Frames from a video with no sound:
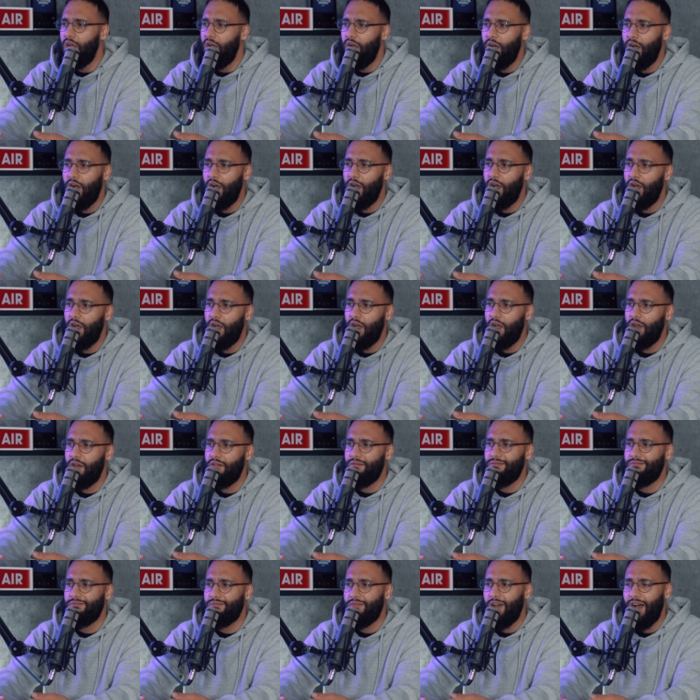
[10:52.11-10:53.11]
Uh,
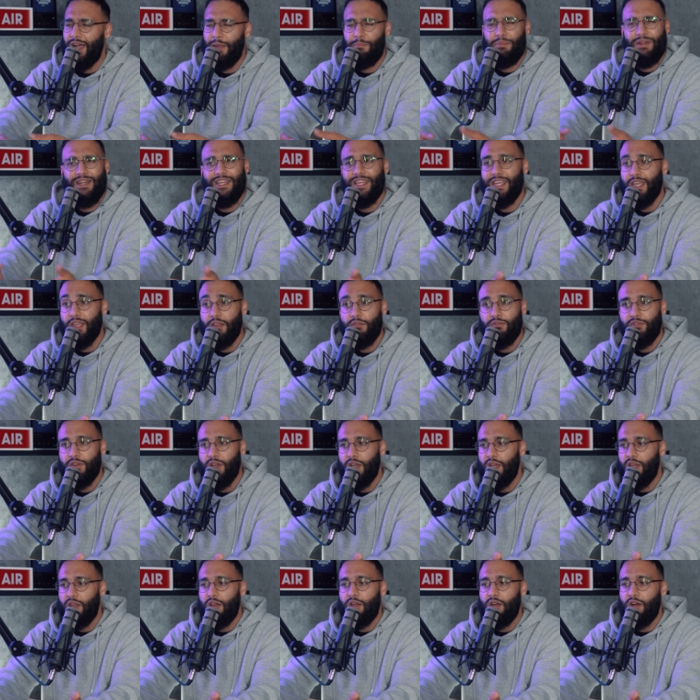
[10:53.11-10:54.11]
I believe,
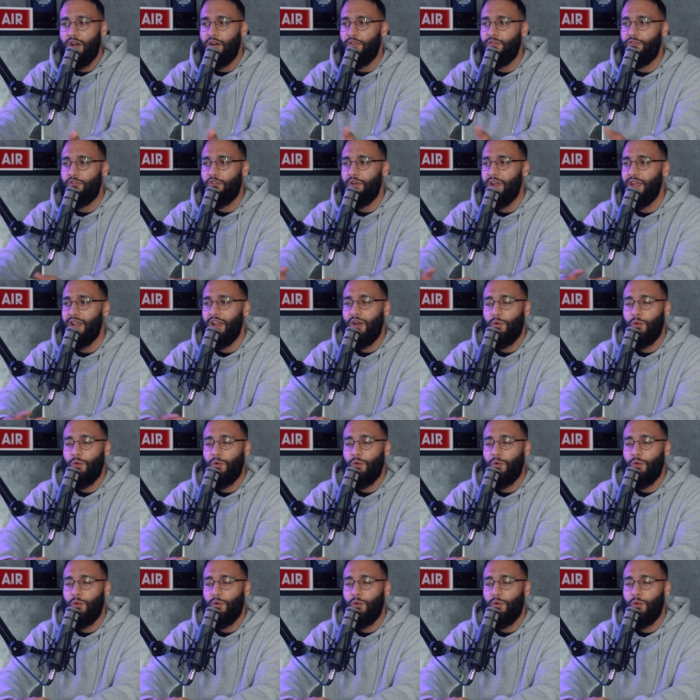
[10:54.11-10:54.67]
uh, for it.